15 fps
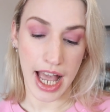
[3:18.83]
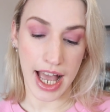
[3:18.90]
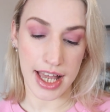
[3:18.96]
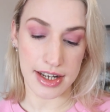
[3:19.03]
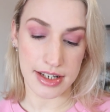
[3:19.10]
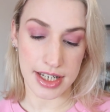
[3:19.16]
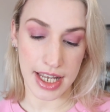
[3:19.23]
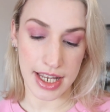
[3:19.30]

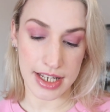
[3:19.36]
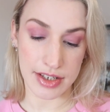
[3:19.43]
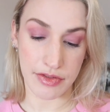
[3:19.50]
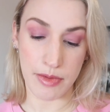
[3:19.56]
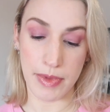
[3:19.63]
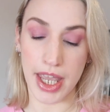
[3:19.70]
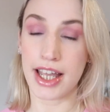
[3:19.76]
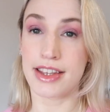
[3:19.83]
and it's
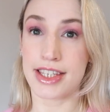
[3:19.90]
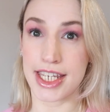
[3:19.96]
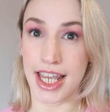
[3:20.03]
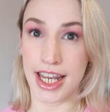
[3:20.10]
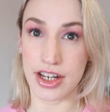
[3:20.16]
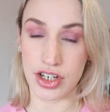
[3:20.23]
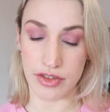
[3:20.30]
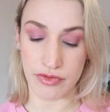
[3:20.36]
from the
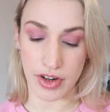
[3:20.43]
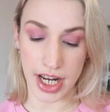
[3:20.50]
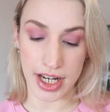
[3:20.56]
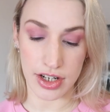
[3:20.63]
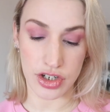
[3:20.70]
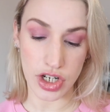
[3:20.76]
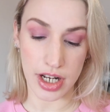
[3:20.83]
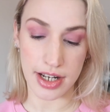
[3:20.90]
anti-aging
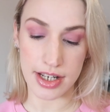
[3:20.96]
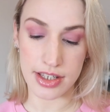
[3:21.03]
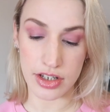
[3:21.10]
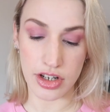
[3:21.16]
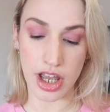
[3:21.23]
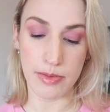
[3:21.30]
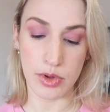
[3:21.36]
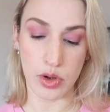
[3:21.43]
range, and it's the
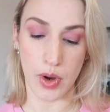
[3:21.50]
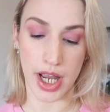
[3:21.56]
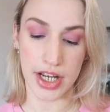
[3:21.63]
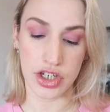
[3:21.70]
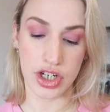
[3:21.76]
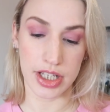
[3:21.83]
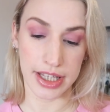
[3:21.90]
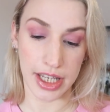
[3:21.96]
Dermal
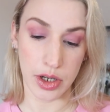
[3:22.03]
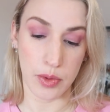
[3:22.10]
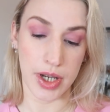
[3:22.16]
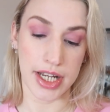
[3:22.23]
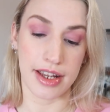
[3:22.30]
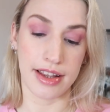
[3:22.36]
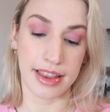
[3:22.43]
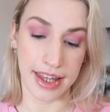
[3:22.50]
Quench
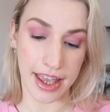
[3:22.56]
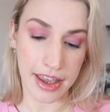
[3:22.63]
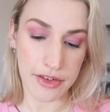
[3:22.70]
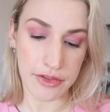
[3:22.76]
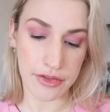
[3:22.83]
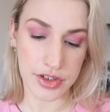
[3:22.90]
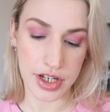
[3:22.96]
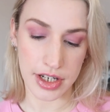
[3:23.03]
Liquid
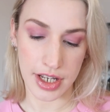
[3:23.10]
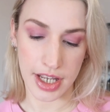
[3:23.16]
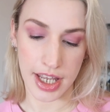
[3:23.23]
Lift.